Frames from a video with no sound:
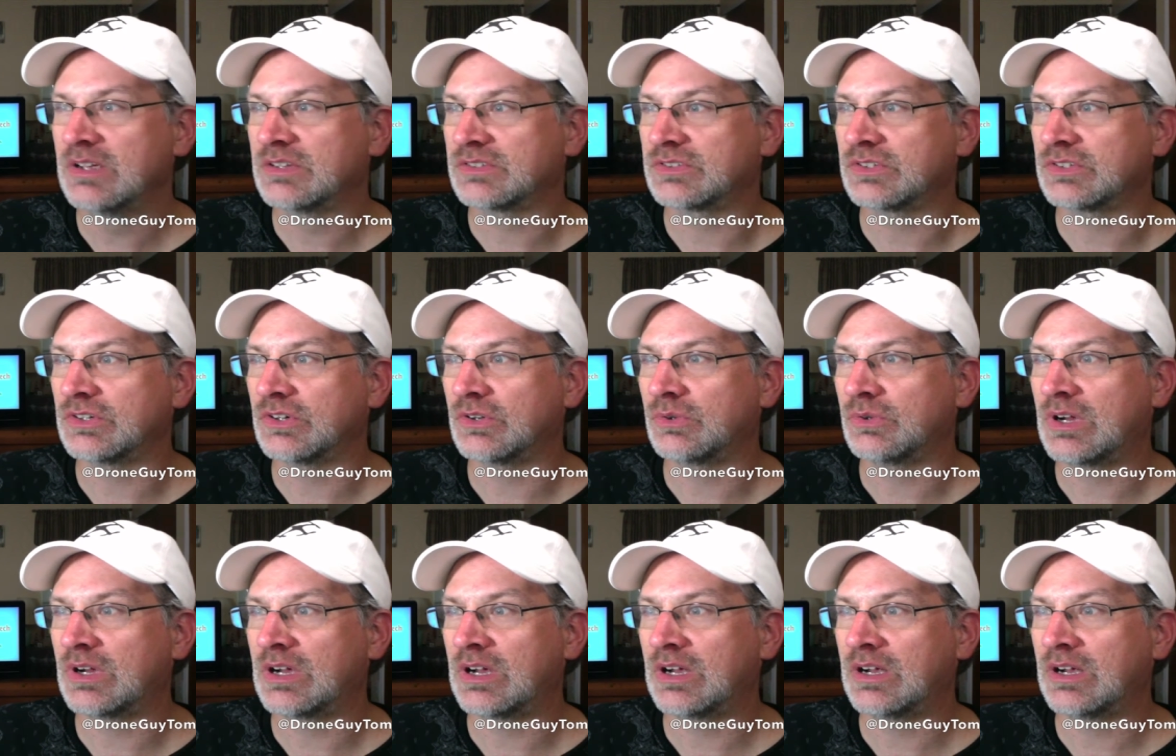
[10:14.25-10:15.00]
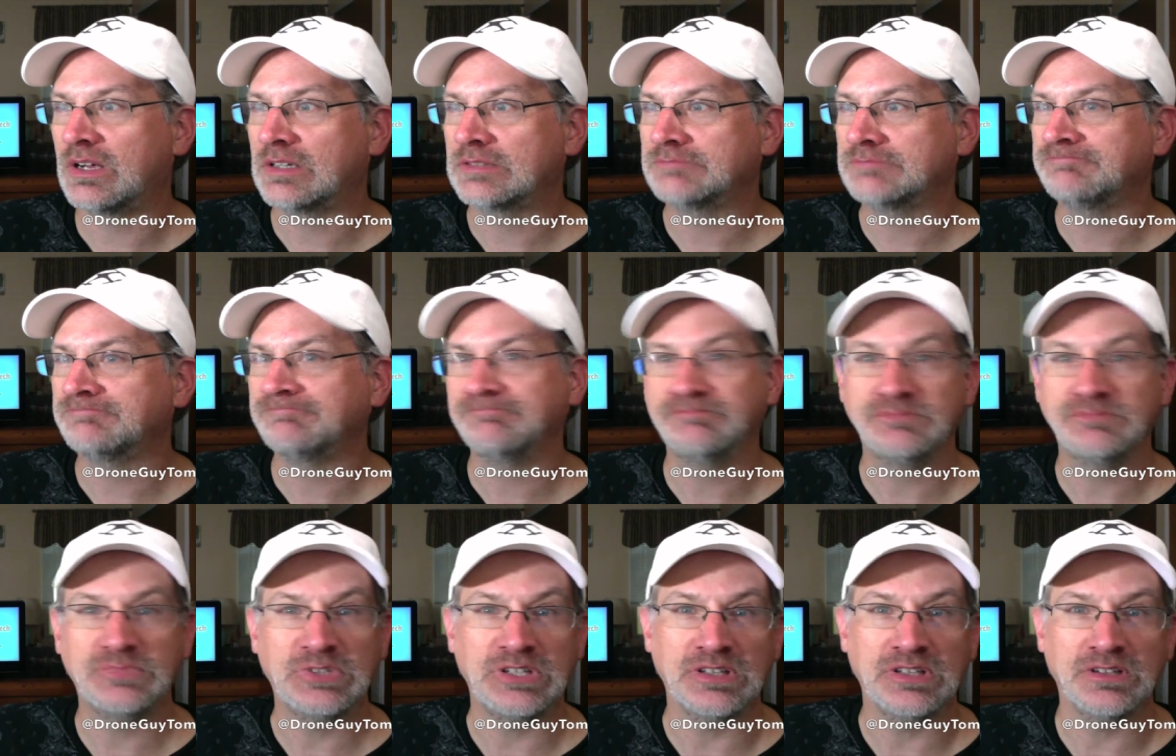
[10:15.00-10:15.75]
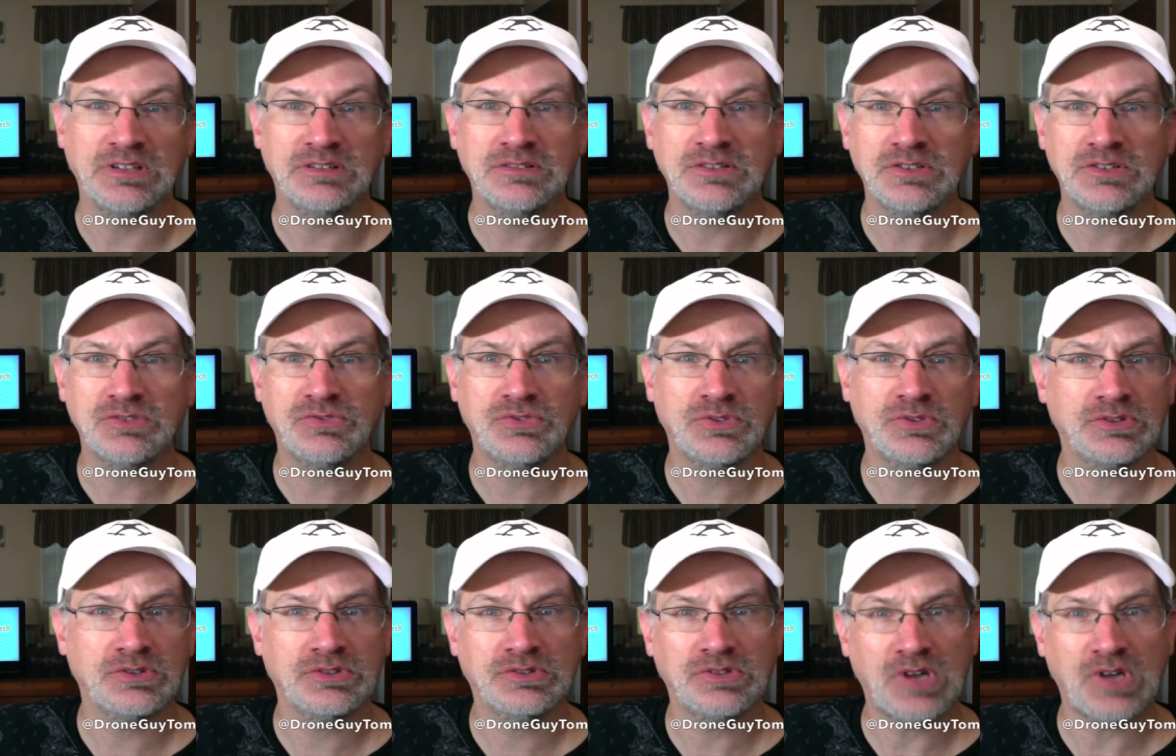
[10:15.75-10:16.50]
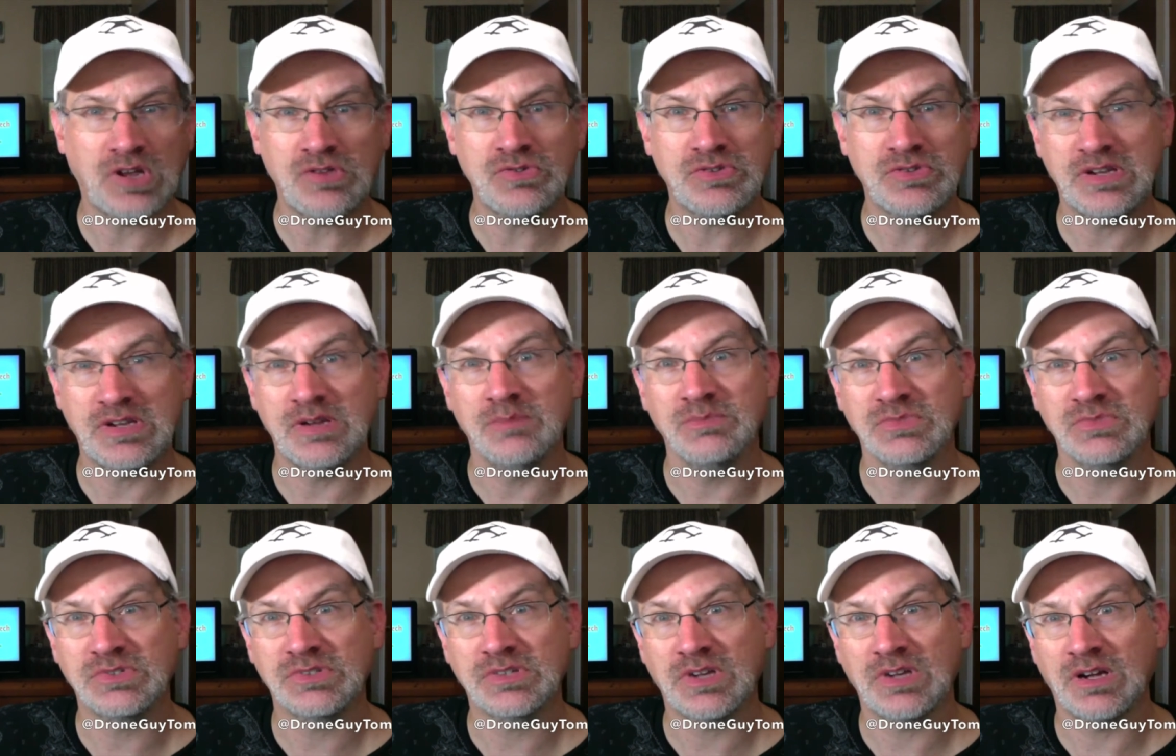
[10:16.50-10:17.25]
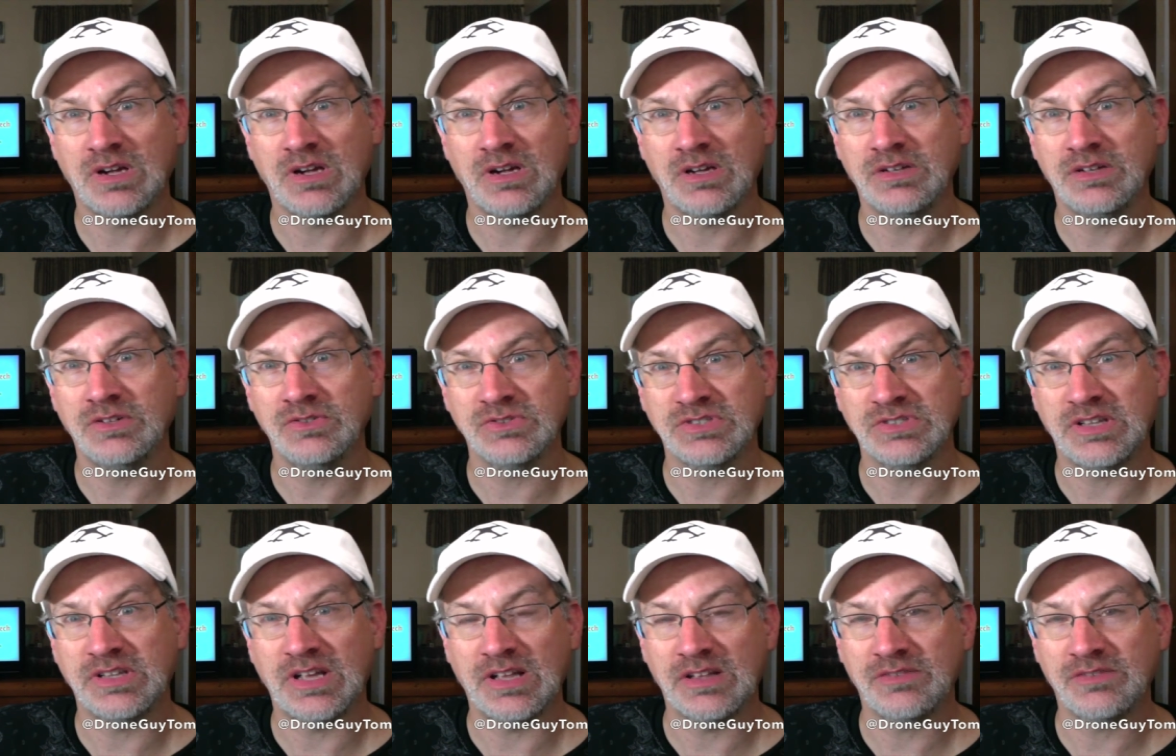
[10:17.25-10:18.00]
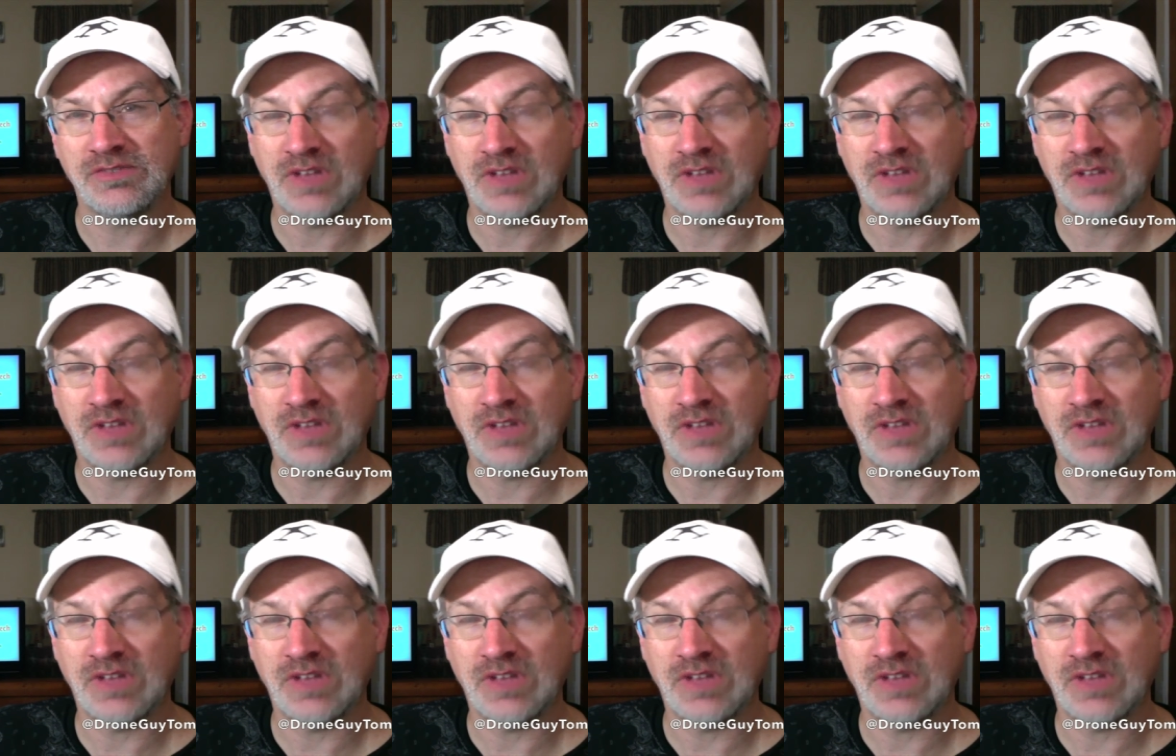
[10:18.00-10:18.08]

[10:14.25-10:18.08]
So look for other teams using that.